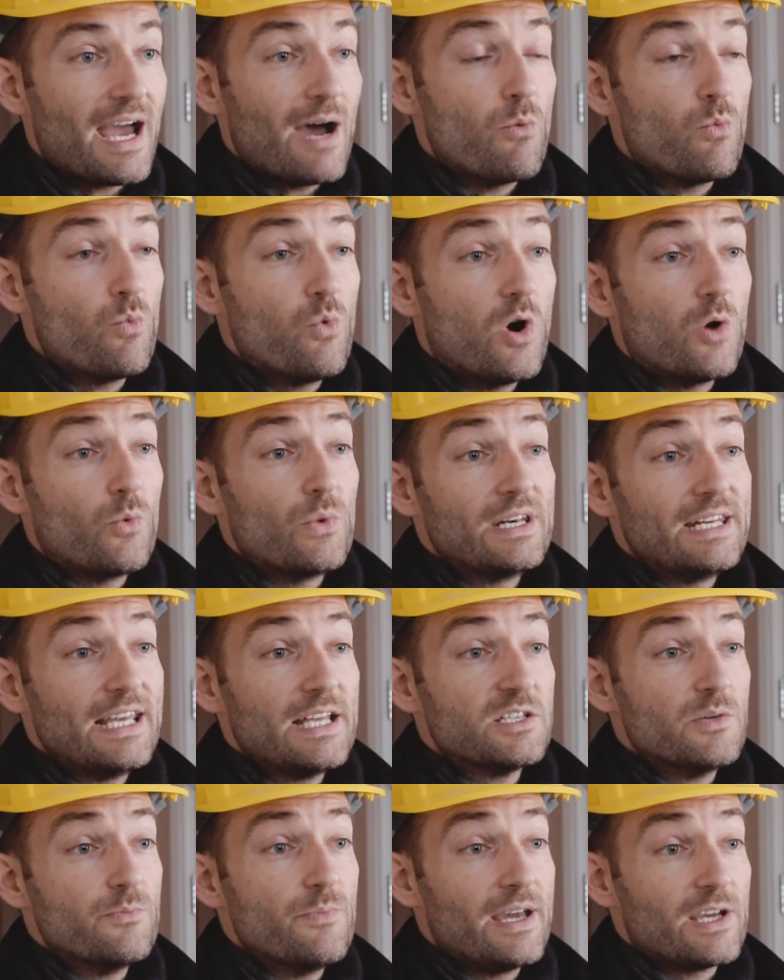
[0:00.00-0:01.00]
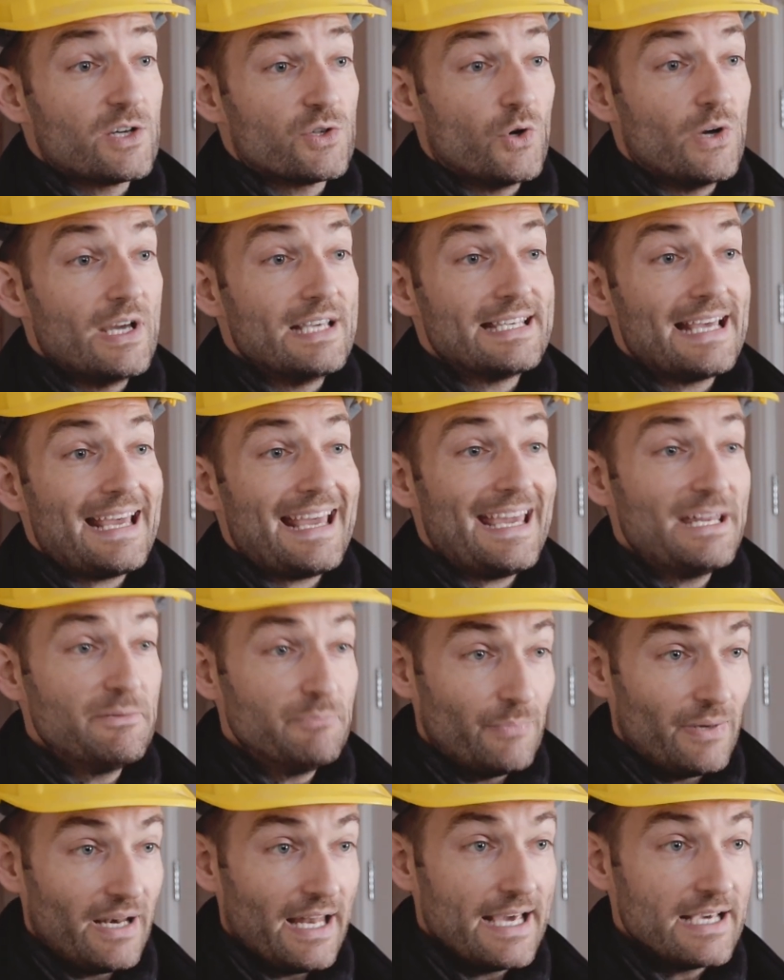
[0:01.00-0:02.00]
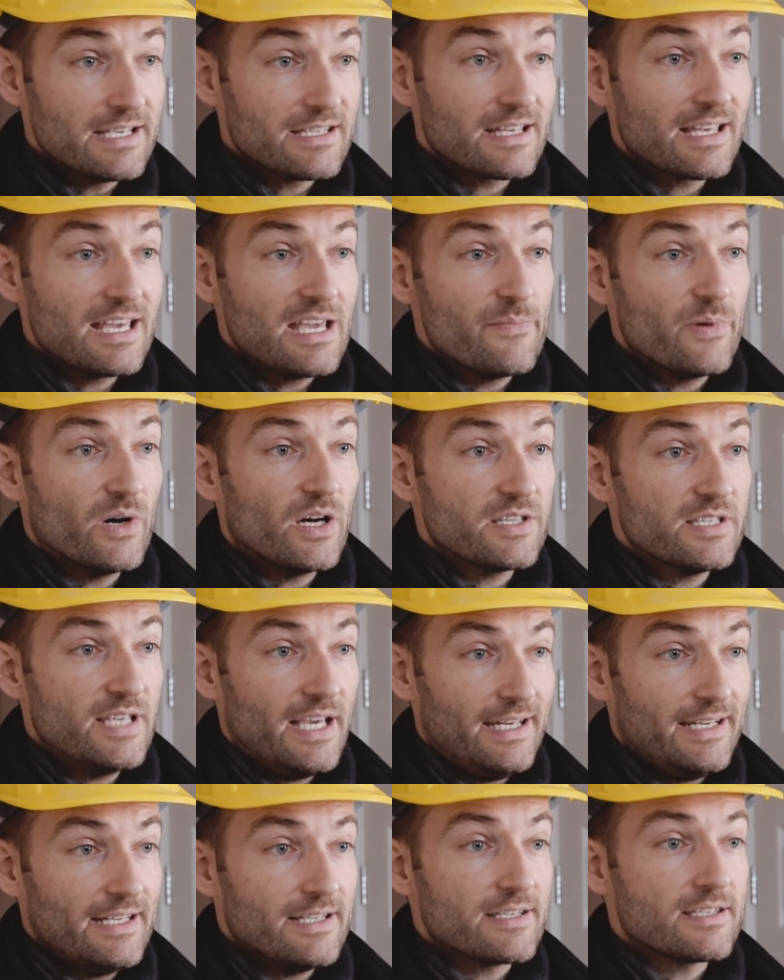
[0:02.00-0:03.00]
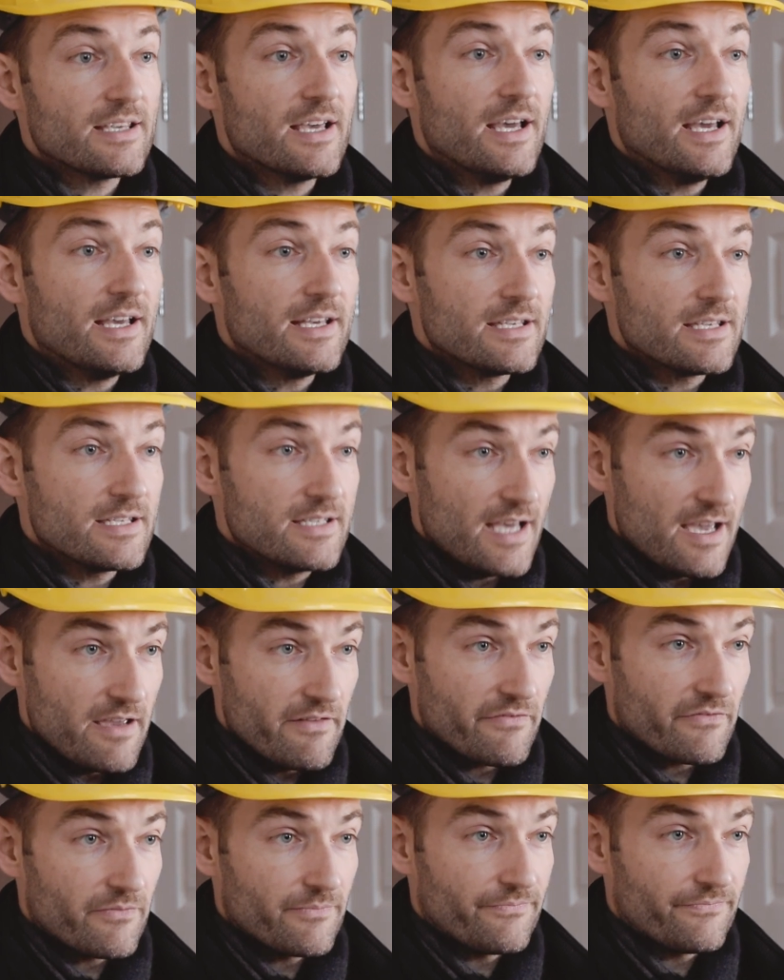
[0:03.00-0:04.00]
and what we need to make sure is in place to keep our tenants safe.